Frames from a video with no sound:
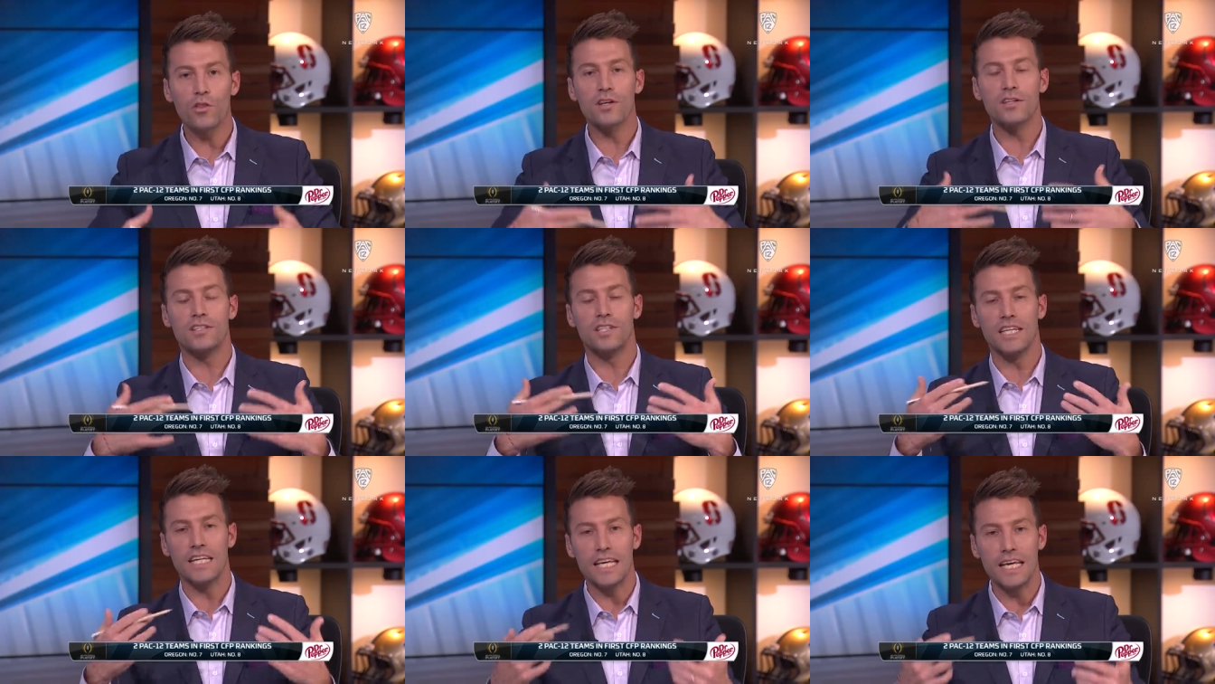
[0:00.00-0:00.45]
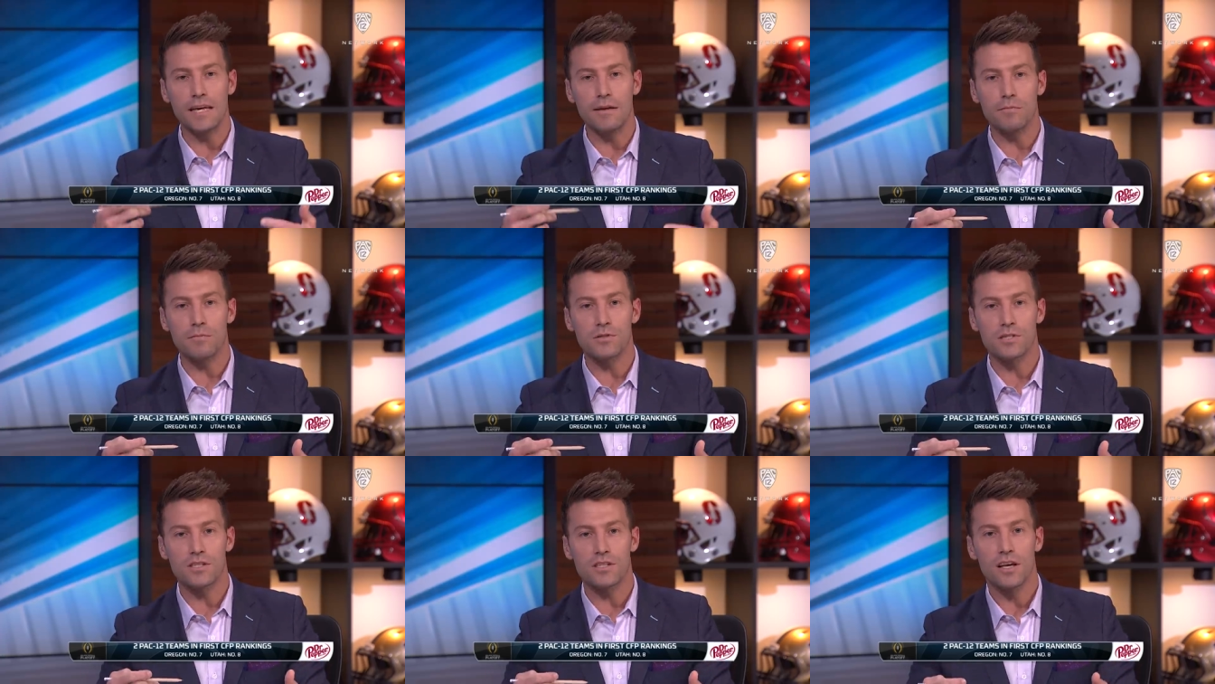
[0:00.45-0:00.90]
the
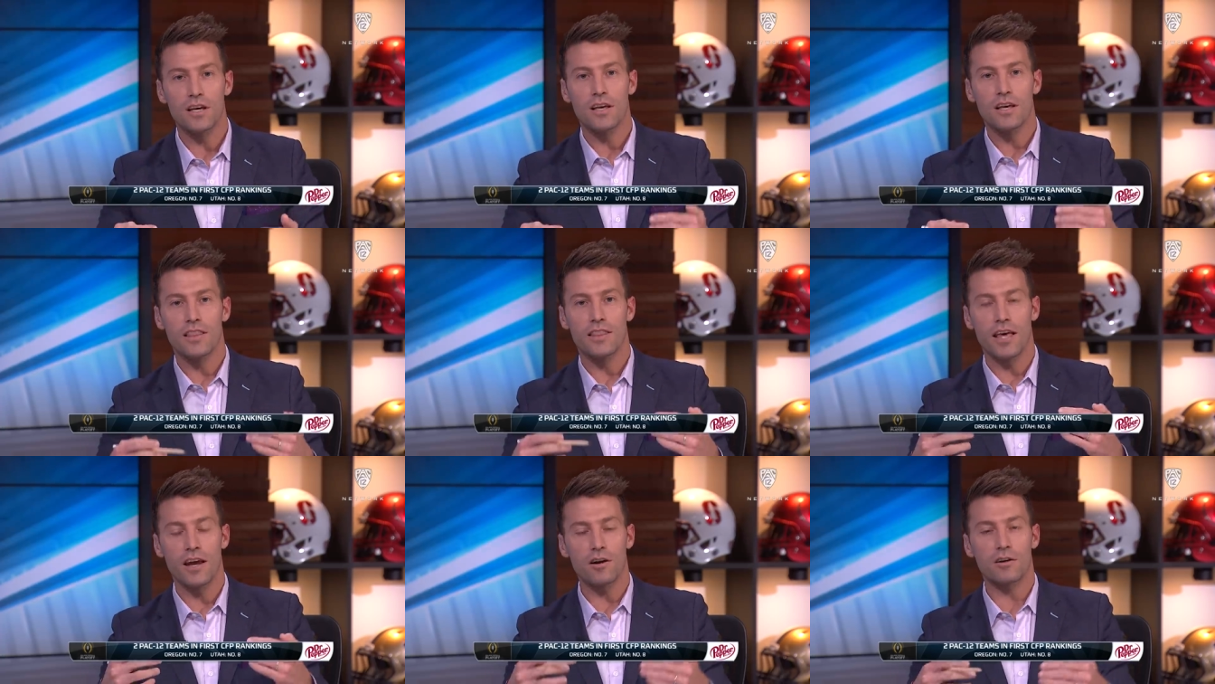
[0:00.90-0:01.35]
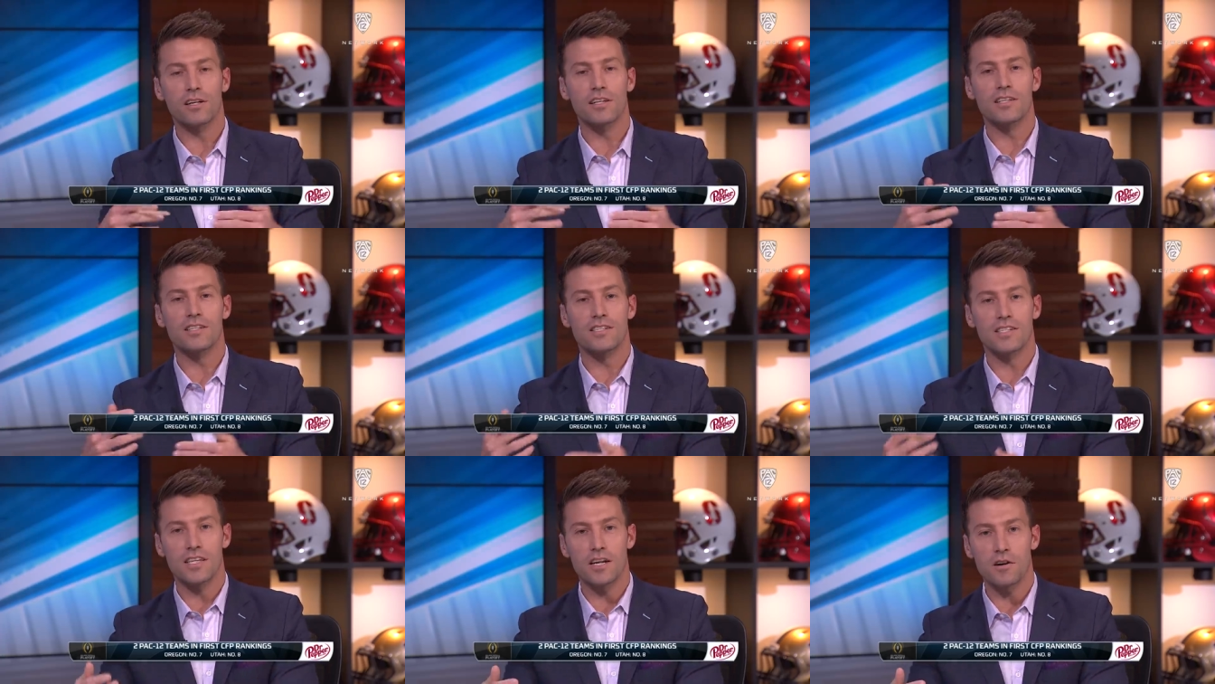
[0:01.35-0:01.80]
teams that are
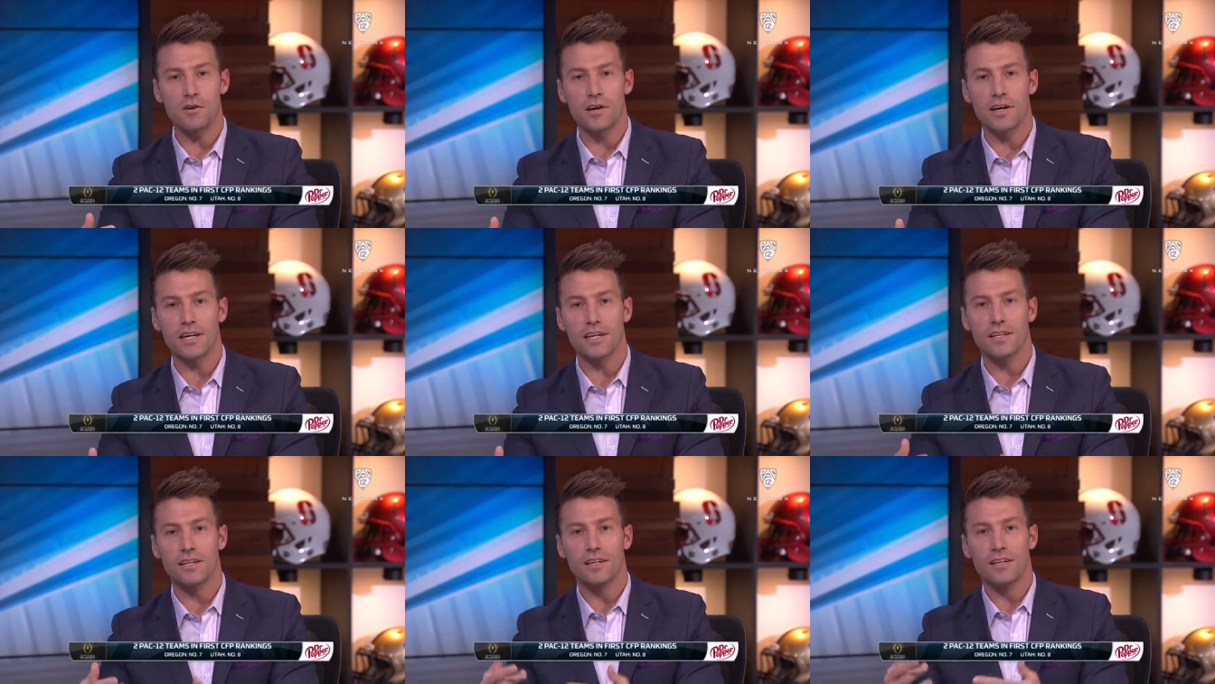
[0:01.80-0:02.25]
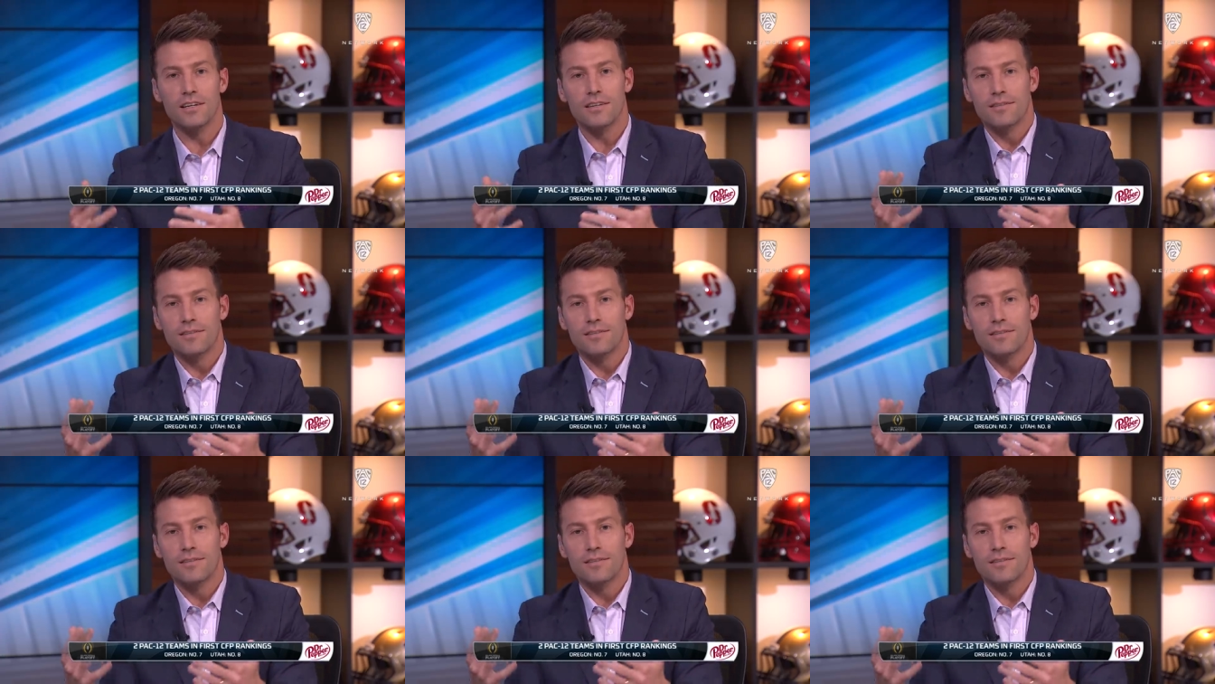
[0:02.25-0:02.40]
considering